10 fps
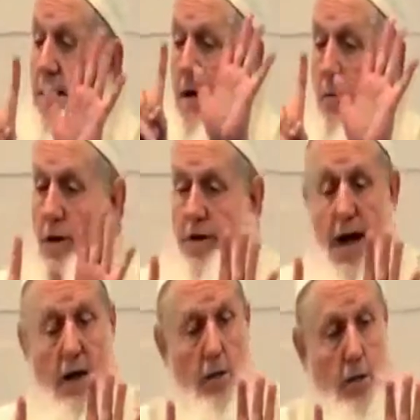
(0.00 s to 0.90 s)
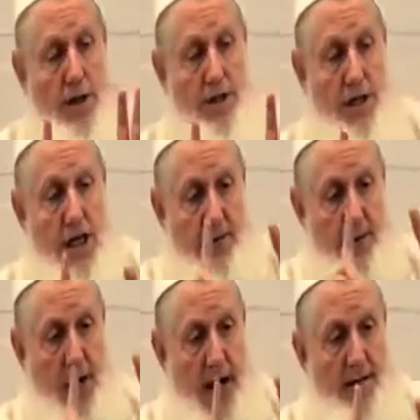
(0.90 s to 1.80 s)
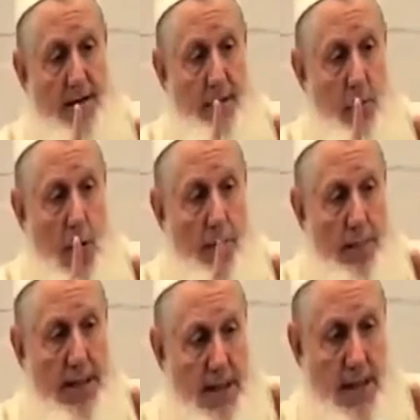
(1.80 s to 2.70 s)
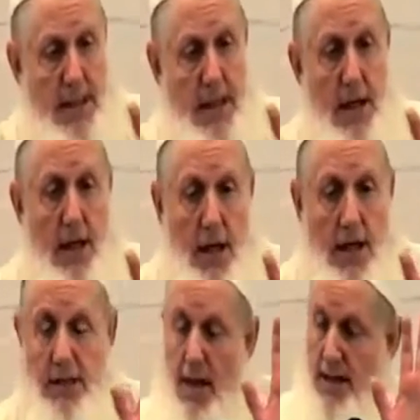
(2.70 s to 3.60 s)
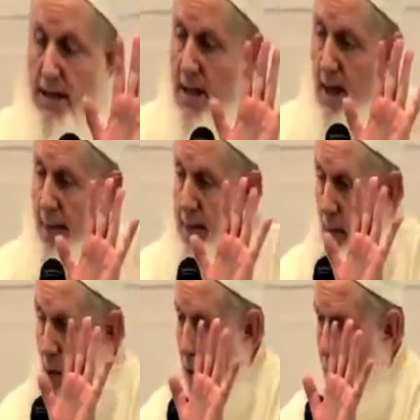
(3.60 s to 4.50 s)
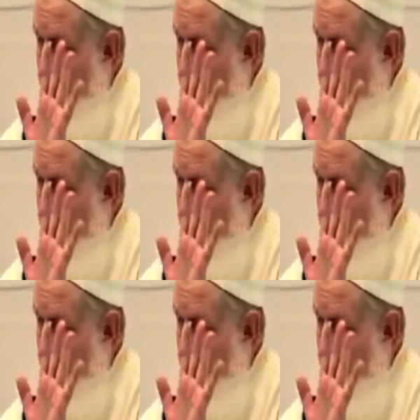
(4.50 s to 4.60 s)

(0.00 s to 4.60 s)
that without which, if you have even one missing, it's not Islam anymore.